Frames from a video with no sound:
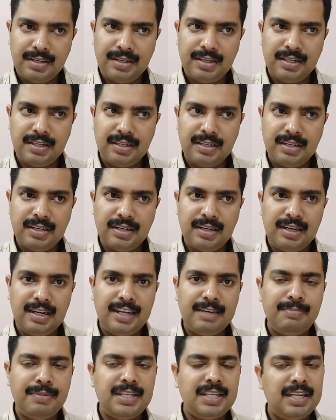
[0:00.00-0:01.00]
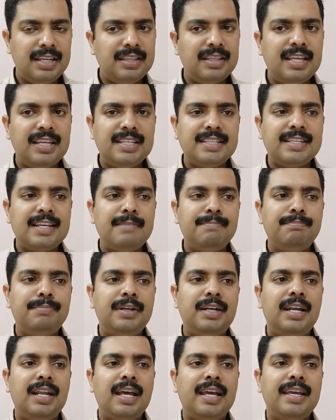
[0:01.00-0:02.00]
Let me take the
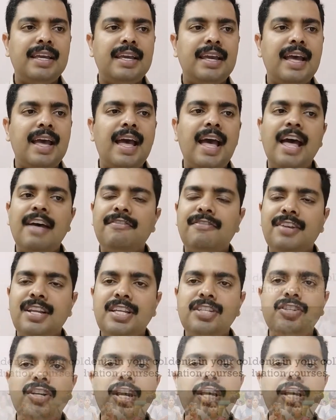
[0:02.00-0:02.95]
example like average